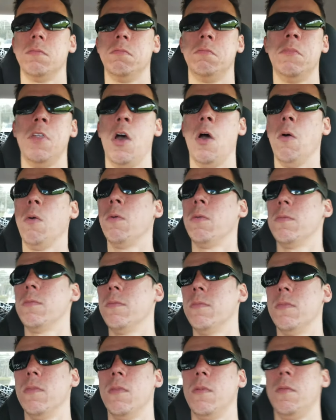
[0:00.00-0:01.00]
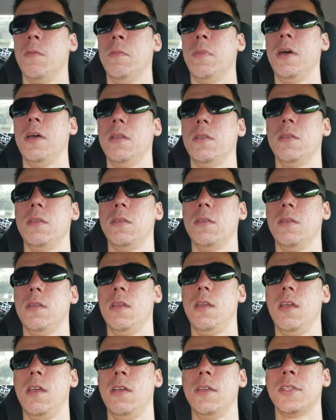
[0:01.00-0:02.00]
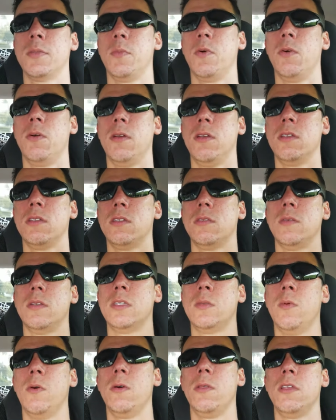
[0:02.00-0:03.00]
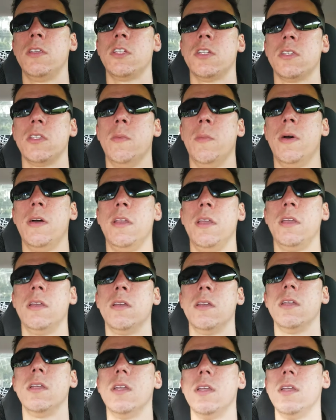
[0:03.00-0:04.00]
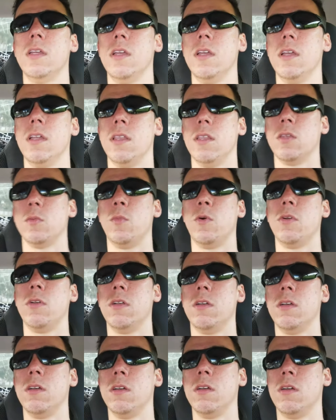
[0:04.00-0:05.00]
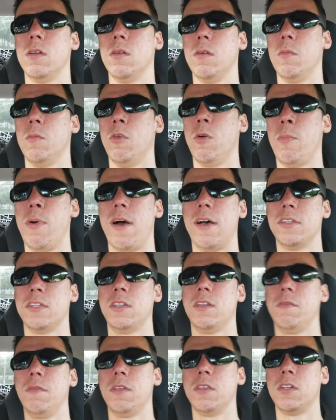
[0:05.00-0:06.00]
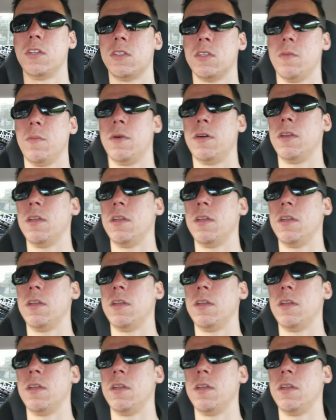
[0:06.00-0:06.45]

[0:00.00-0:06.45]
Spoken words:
No. But it's more than just the money, more positive than just the money.